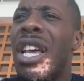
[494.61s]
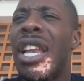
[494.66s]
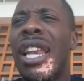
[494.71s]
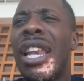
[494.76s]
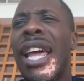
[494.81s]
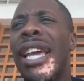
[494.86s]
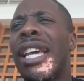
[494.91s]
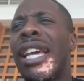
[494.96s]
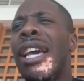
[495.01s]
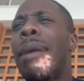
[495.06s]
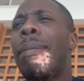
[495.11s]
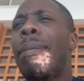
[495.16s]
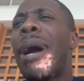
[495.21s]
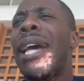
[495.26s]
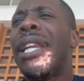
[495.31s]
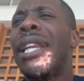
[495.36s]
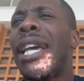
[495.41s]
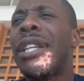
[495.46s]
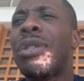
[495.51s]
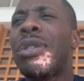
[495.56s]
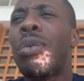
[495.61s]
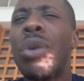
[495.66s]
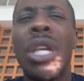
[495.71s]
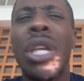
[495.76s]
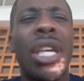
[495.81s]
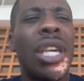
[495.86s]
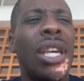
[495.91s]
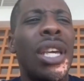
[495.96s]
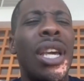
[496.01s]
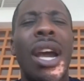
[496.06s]
Like by next
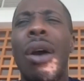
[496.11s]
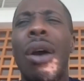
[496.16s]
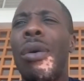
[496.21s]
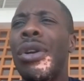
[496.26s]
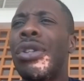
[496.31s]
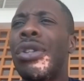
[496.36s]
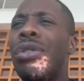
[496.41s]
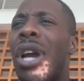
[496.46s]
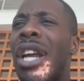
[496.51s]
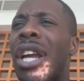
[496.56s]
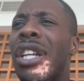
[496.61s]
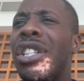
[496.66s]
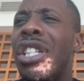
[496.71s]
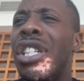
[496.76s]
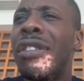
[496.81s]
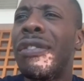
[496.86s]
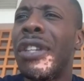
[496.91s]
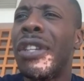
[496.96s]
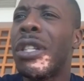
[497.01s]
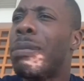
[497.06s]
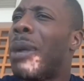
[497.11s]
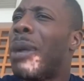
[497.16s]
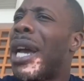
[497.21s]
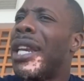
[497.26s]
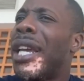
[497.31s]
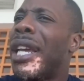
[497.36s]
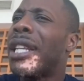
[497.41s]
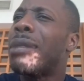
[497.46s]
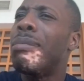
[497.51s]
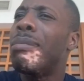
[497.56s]
week, I want to try and achieve this. By
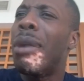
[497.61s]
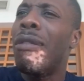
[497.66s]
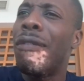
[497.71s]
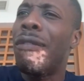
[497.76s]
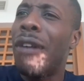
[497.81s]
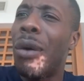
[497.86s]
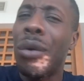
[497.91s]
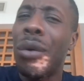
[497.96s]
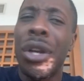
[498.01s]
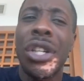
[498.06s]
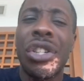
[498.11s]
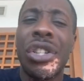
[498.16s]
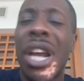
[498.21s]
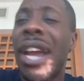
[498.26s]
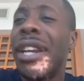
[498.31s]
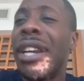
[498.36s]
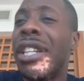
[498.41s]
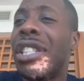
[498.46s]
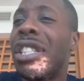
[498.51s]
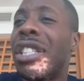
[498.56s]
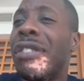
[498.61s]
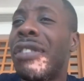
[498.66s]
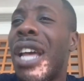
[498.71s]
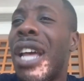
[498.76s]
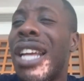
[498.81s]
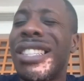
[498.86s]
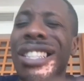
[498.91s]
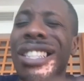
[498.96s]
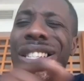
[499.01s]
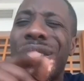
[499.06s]
next month, I want to try and achieve
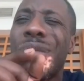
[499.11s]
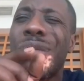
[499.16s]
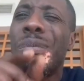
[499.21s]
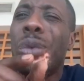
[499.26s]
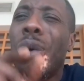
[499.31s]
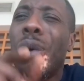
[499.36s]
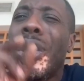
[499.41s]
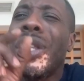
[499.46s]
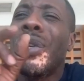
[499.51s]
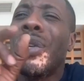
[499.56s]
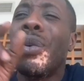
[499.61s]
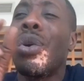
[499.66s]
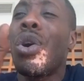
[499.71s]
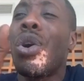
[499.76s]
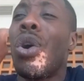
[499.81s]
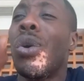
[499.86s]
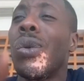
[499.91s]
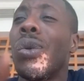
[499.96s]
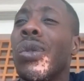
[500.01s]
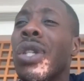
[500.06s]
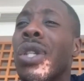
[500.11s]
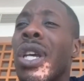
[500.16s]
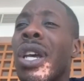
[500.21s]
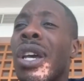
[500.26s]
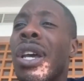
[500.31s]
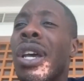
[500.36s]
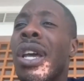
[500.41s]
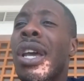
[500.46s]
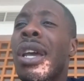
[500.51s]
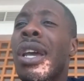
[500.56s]
that. Just small little goals.
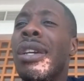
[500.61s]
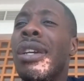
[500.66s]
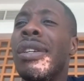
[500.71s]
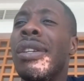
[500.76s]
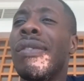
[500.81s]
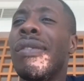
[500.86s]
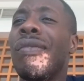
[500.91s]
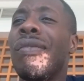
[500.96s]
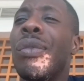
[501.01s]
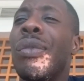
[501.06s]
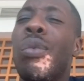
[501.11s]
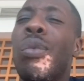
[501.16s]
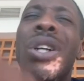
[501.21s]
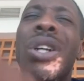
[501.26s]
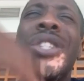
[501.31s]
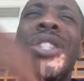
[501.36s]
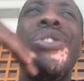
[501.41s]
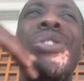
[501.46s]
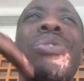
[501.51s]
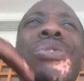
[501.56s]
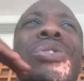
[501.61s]
Once you just